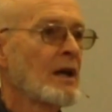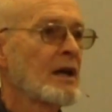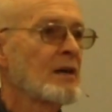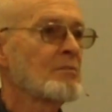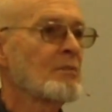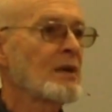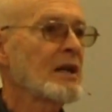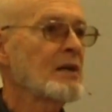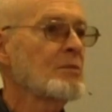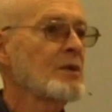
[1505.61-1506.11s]

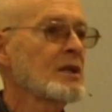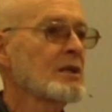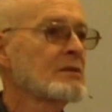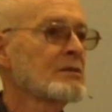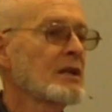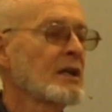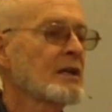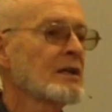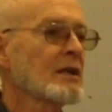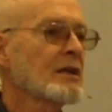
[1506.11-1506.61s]
And maybe
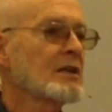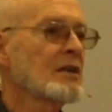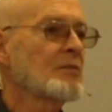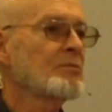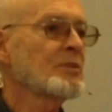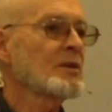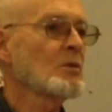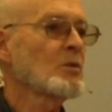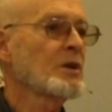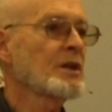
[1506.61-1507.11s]
in, in a
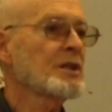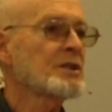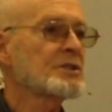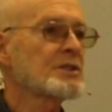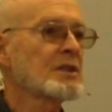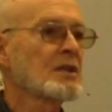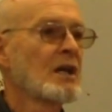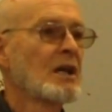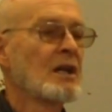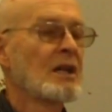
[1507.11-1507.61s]
couple of
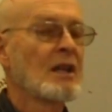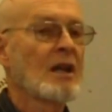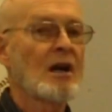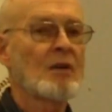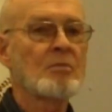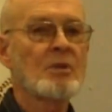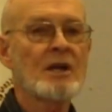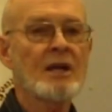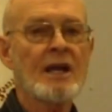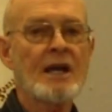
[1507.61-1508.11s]
weeks,
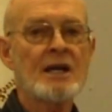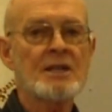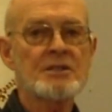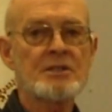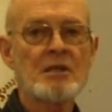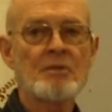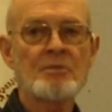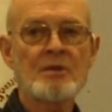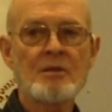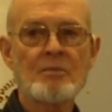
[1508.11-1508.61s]
I'll bring out
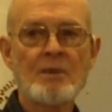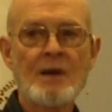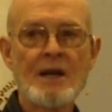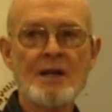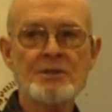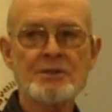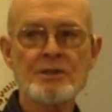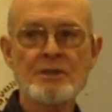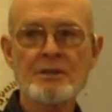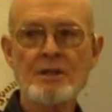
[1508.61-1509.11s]
something
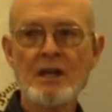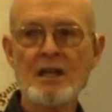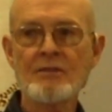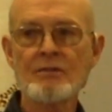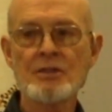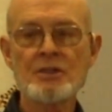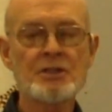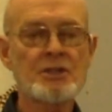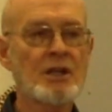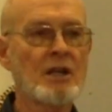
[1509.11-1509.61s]
Pastor
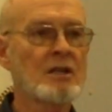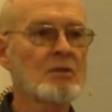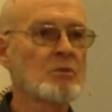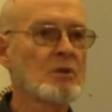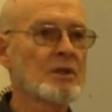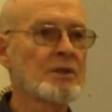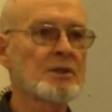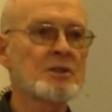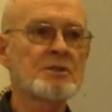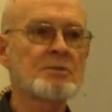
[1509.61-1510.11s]
David shared
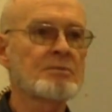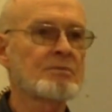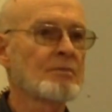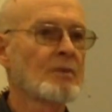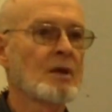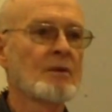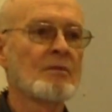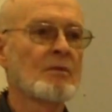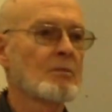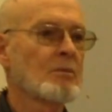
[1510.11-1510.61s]
with us
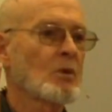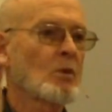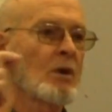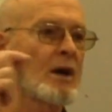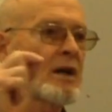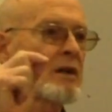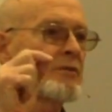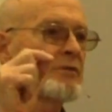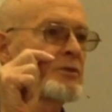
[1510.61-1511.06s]
quite